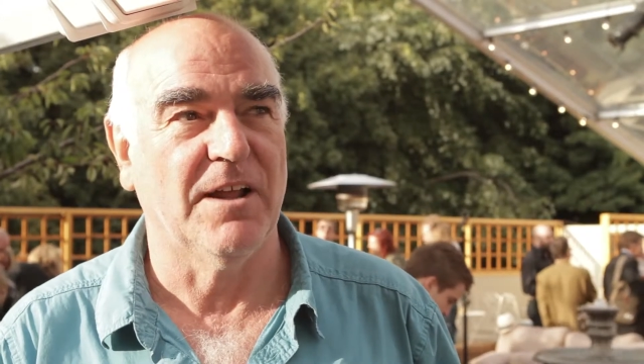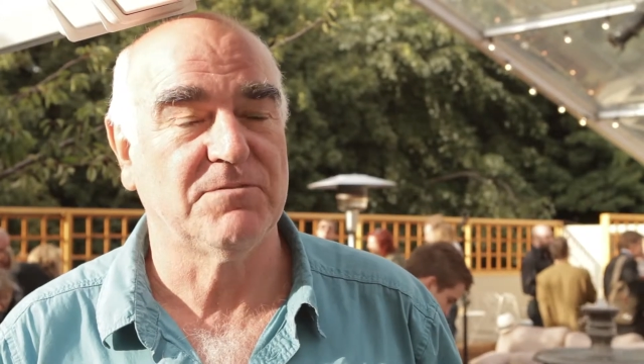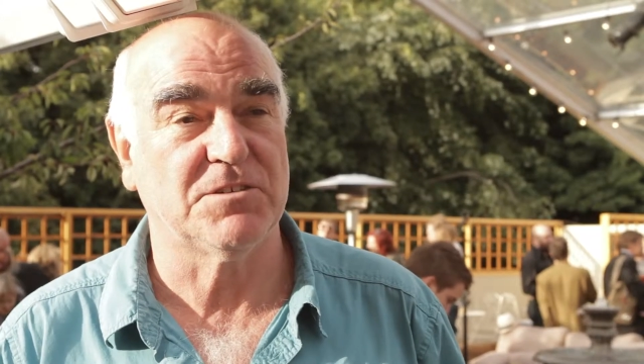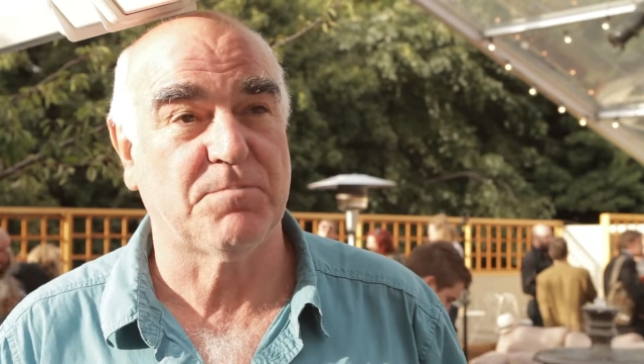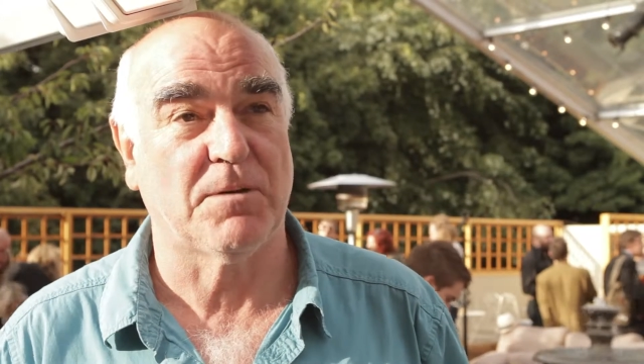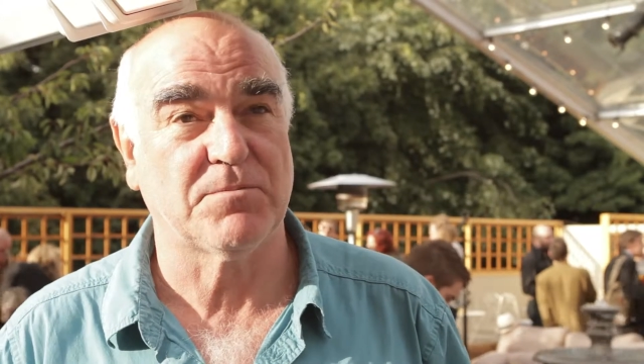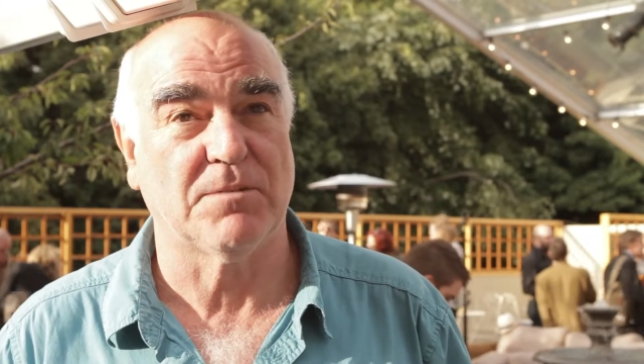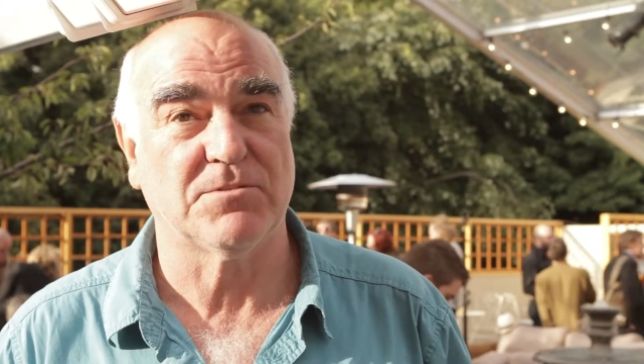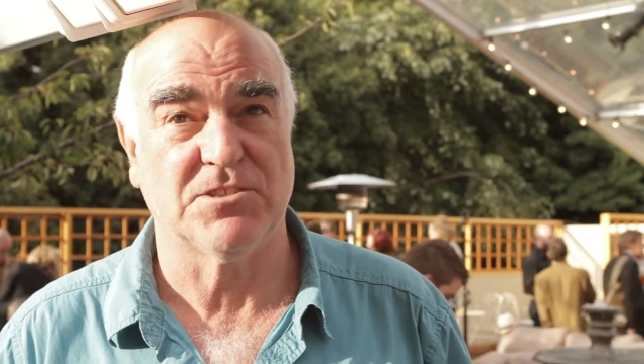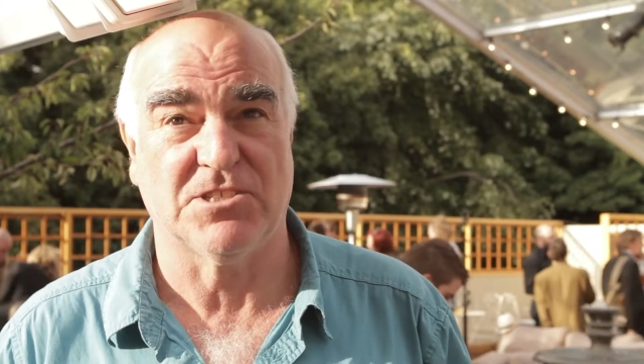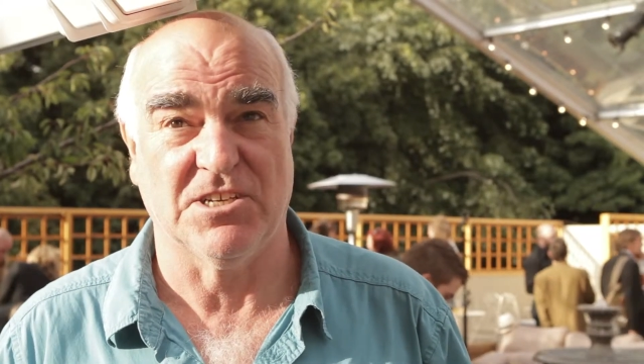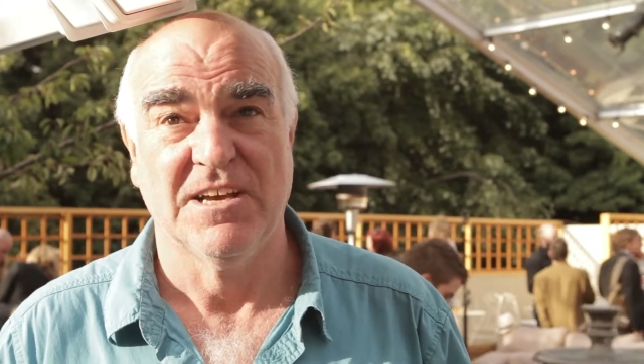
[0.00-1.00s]
And I've just popped up
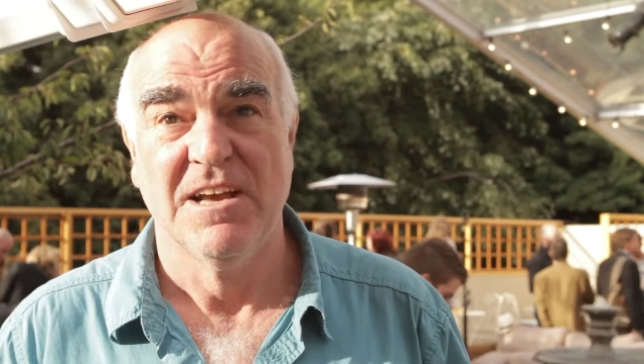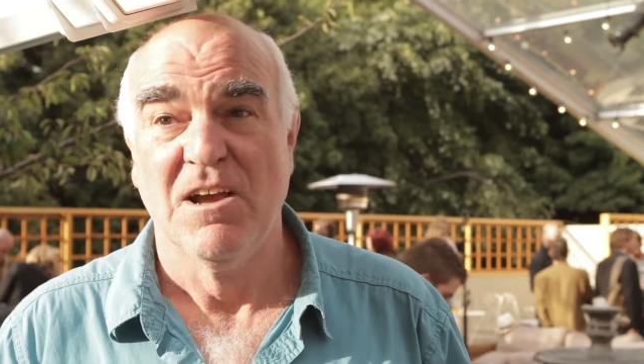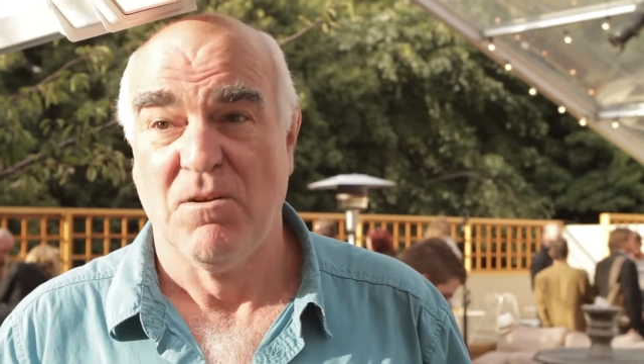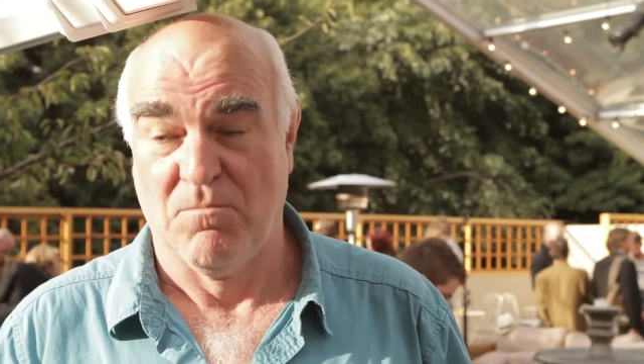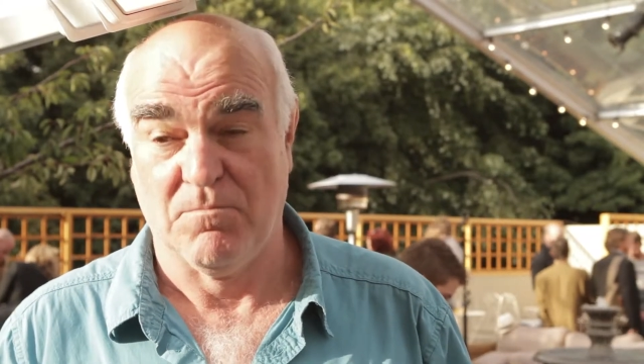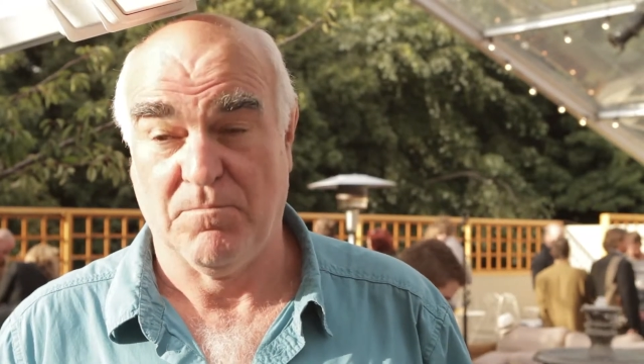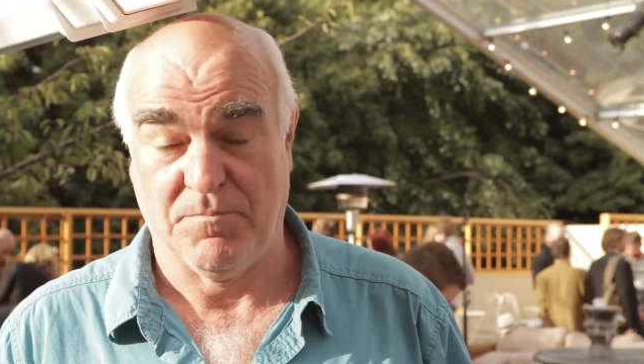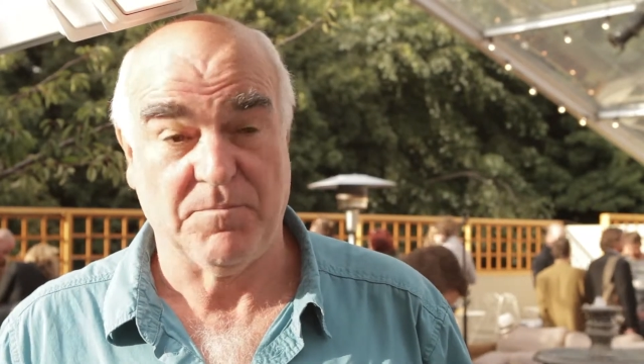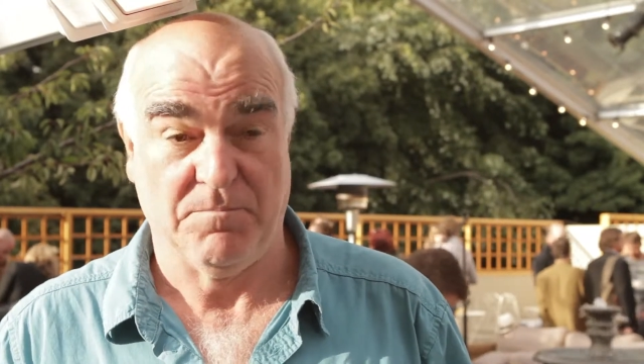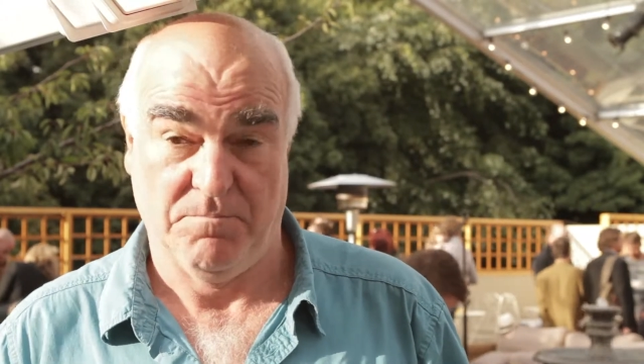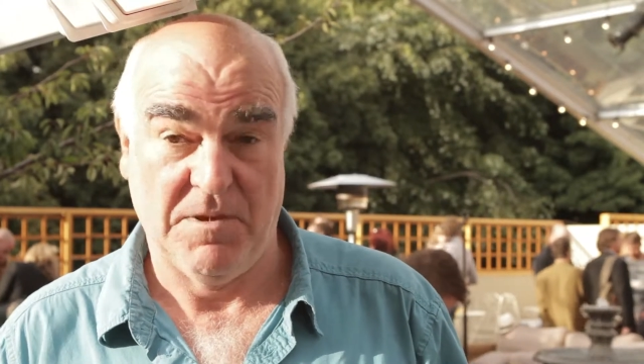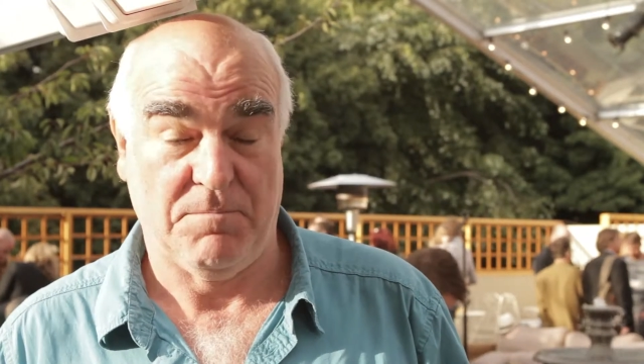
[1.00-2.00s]
just to
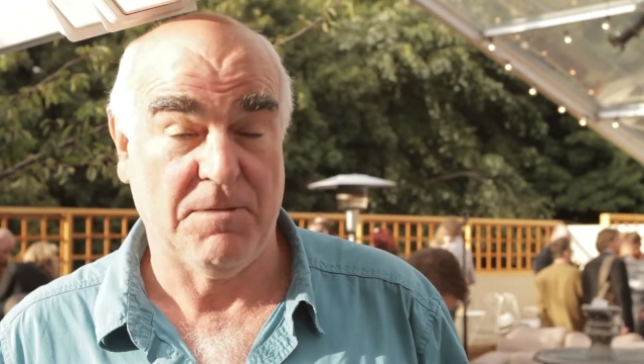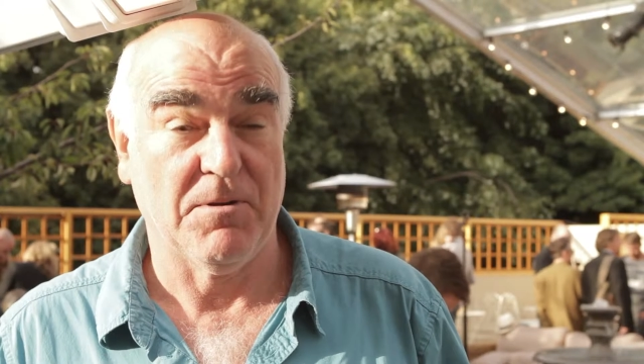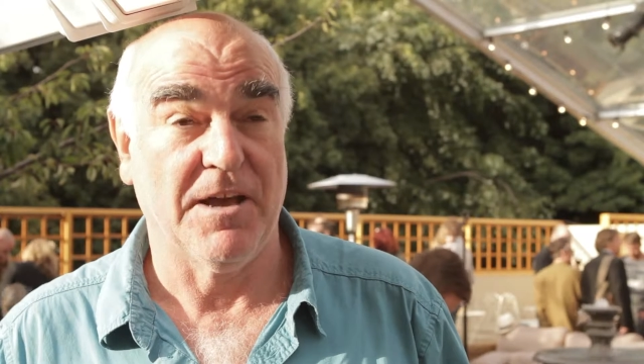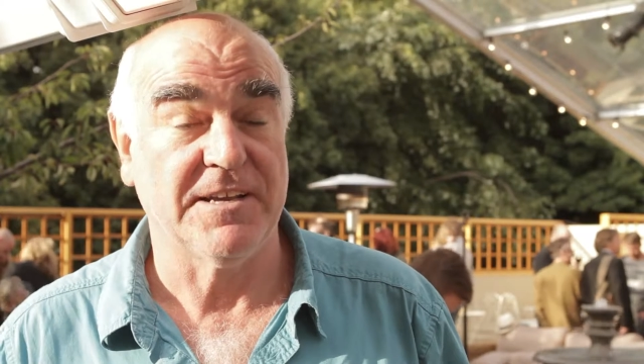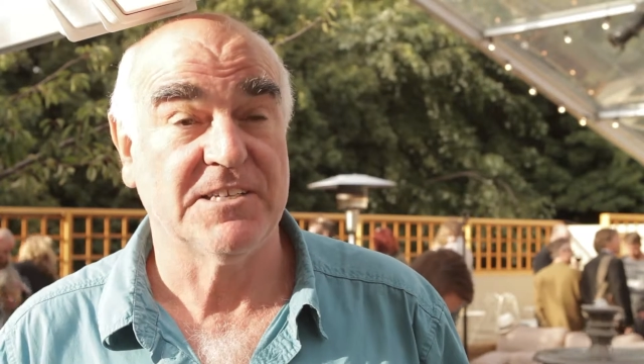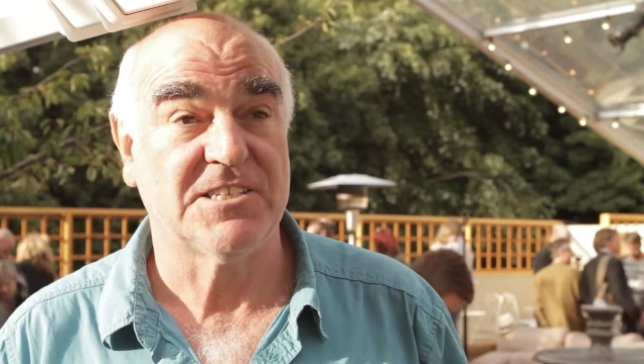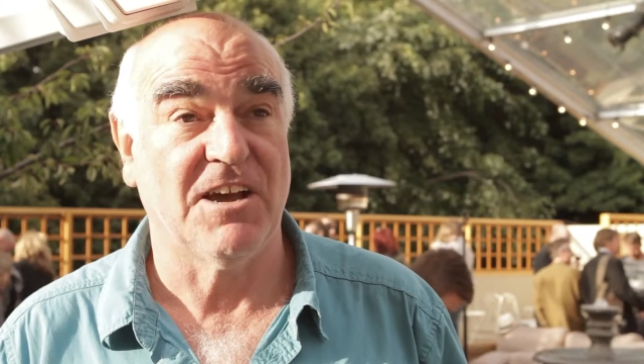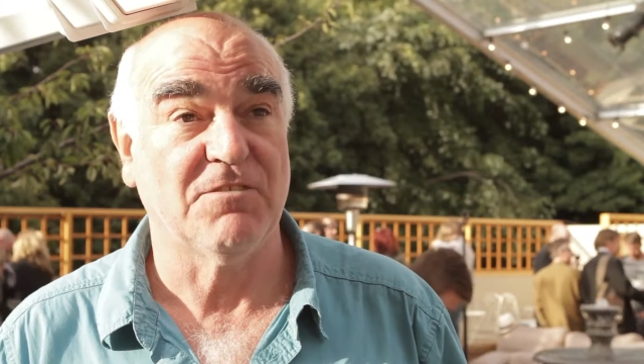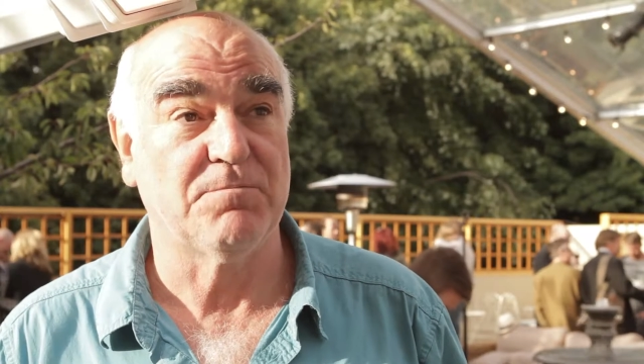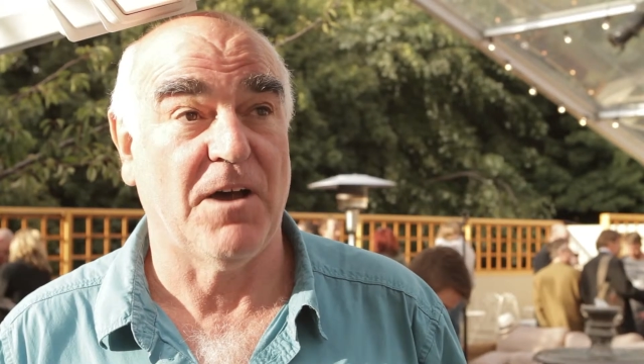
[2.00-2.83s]
meet people like yourself,